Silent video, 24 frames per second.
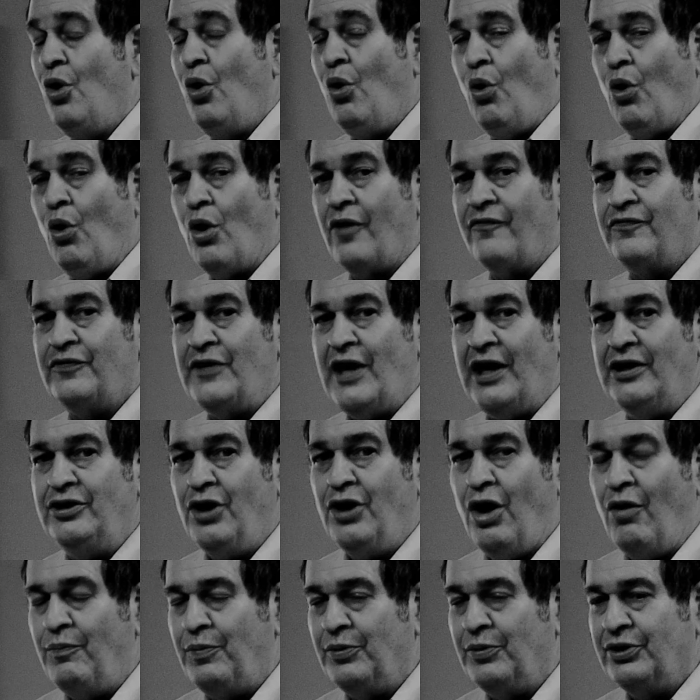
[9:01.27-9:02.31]
or if they
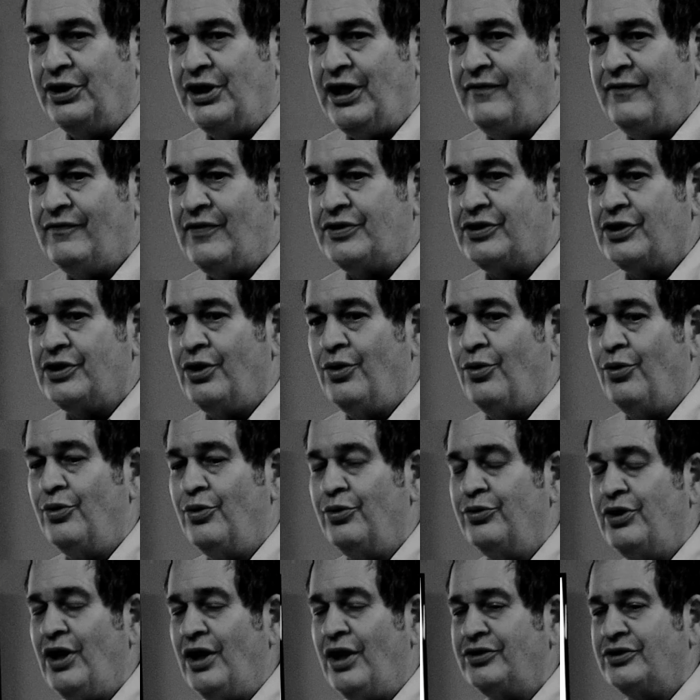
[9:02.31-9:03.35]
don't believe that
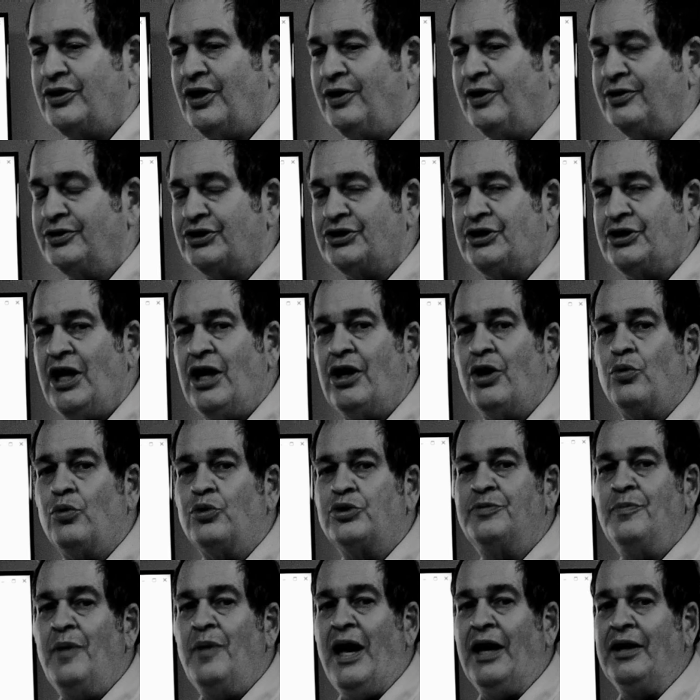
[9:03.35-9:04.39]
the standard was
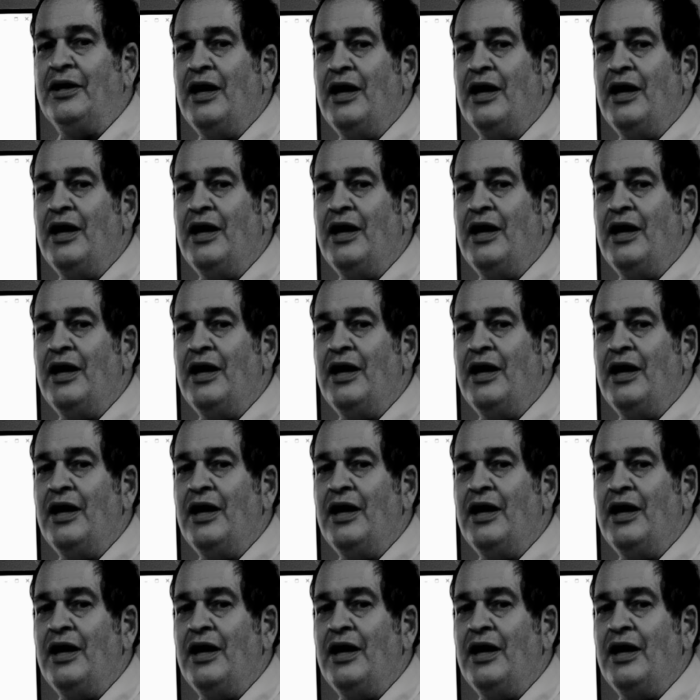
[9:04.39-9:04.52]
met,